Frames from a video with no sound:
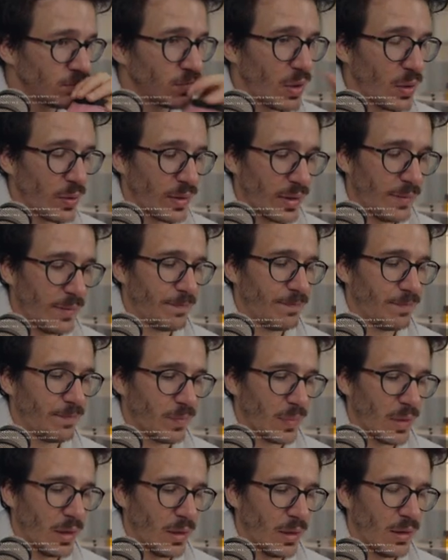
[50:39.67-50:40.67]
Okay,
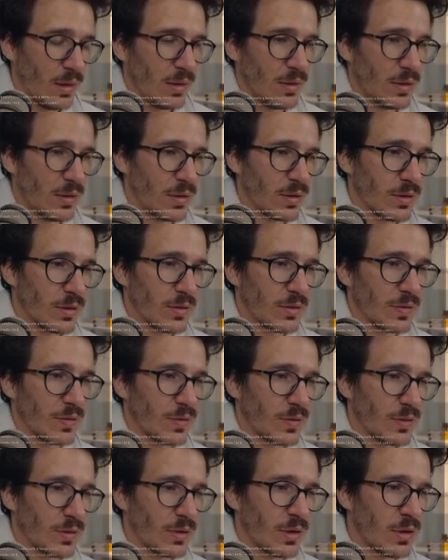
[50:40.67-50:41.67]
yarn
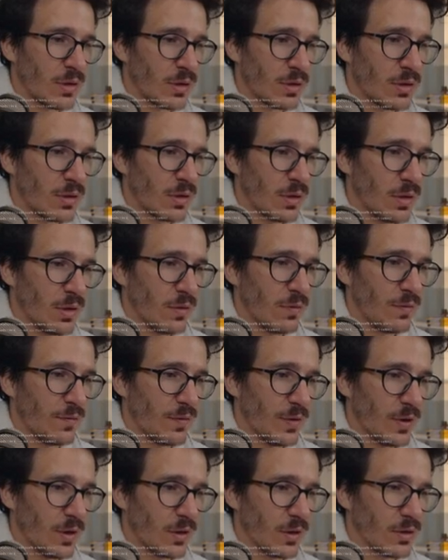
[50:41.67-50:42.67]
start,
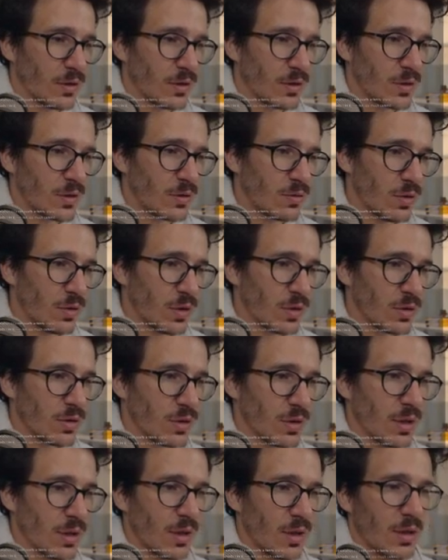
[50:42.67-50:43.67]
fingers crossed,
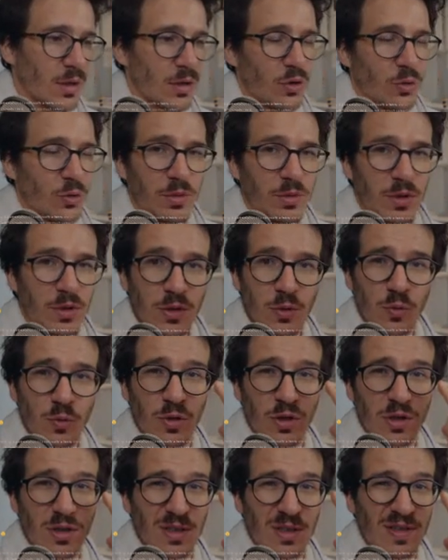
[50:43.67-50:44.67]
and I hope this
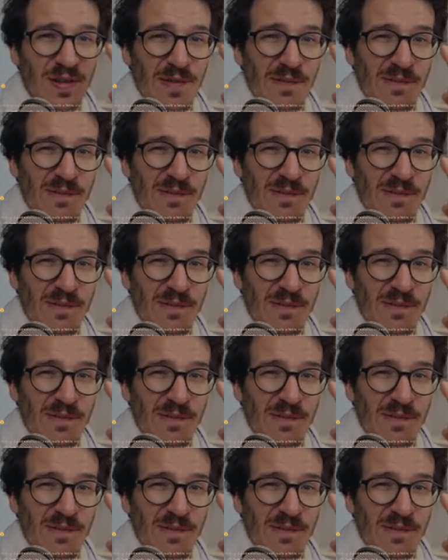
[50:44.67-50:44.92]
works.